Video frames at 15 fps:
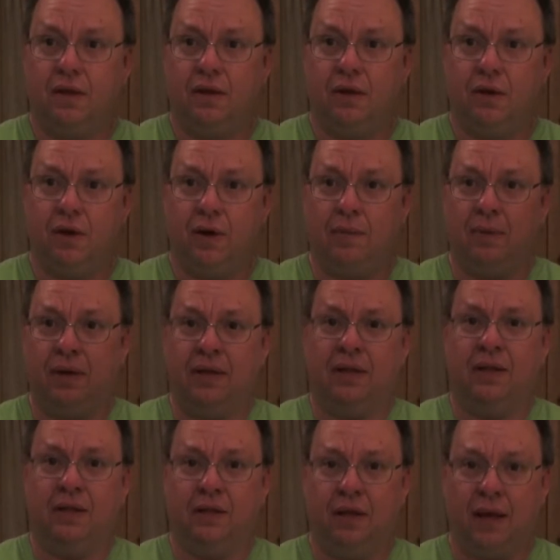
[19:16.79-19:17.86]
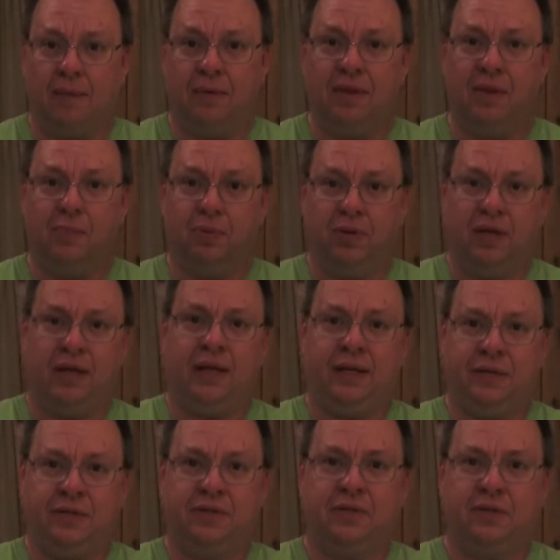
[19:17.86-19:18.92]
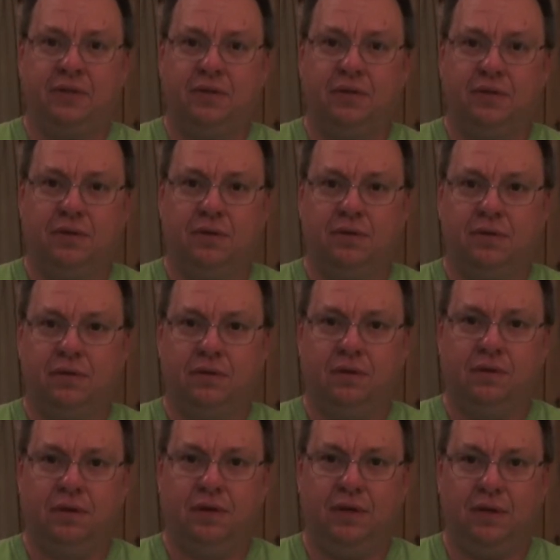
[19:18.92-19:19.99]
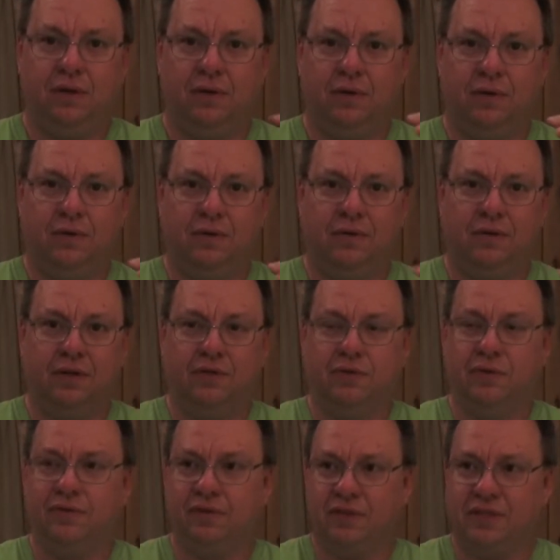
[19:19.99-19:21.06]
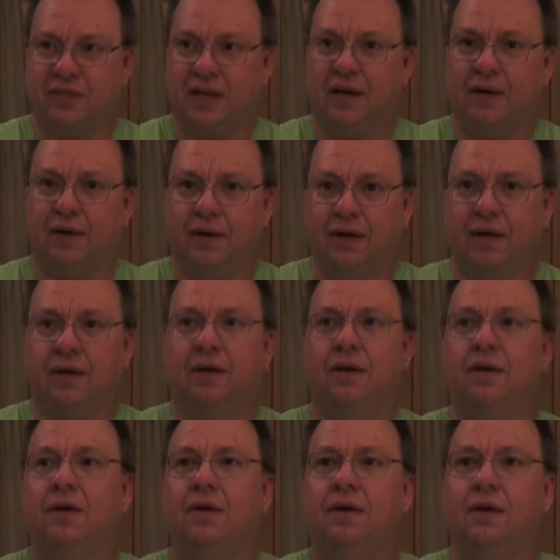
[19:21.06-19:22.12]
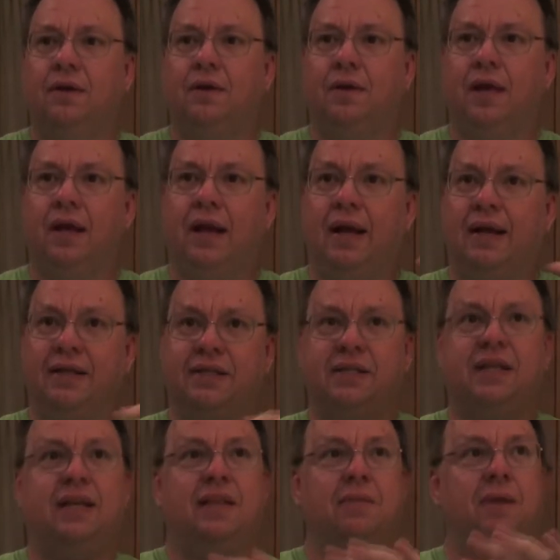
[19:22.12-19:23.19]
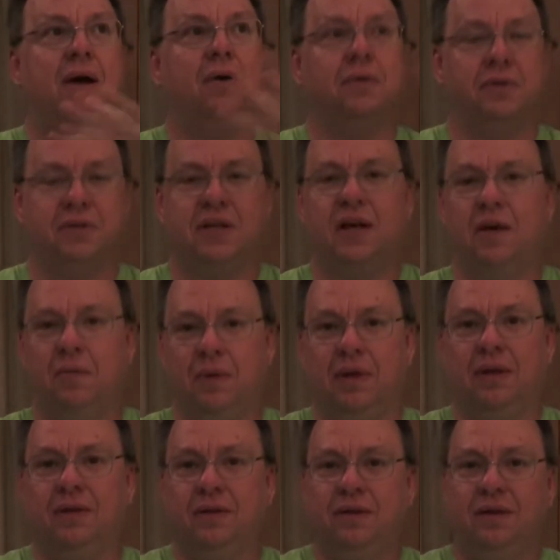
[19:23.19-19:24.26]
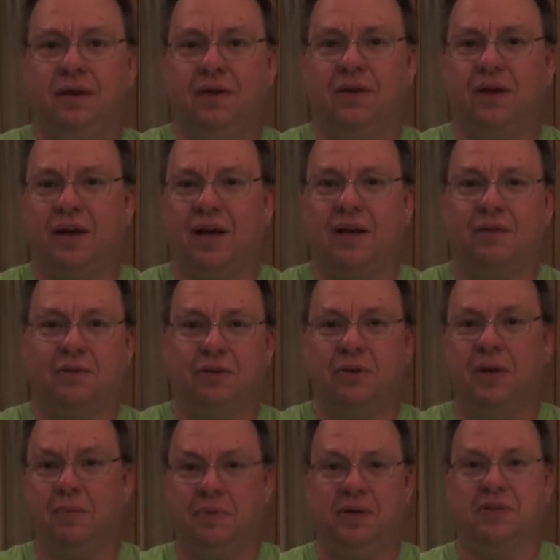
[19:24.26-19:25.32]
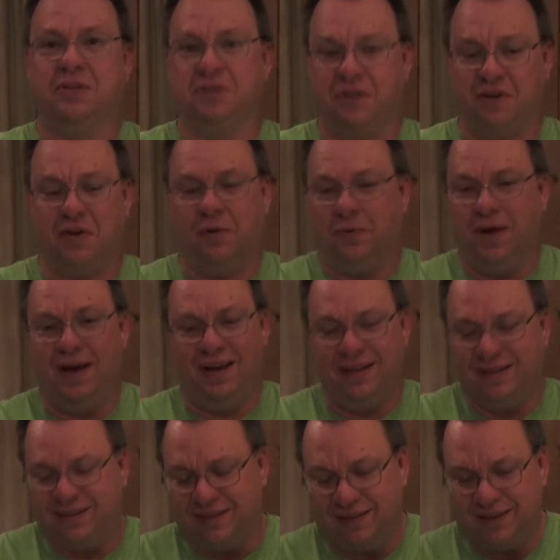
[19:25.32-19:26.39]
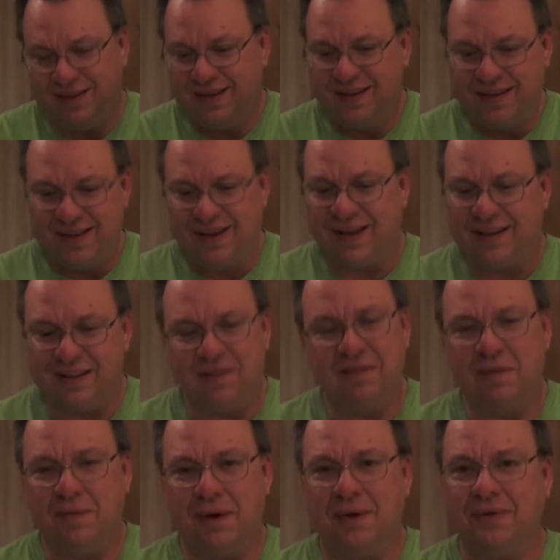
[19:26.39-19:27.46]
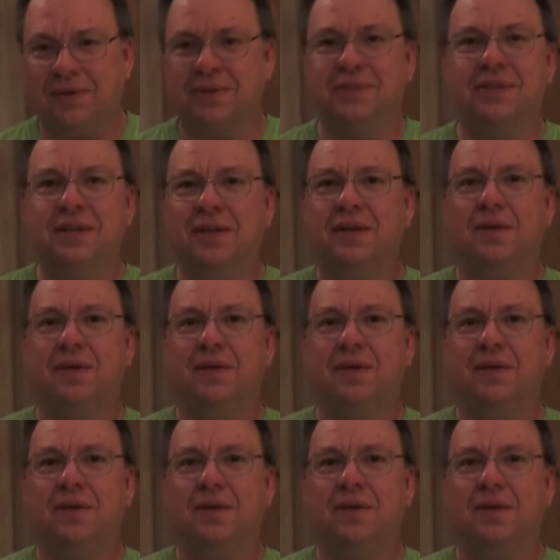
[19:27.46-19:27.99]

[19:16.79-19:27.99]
you know, I'm in the plains, you know, the driftless area, and I could see the mountains coming. You know, I got great pictures of them. I love the mountains.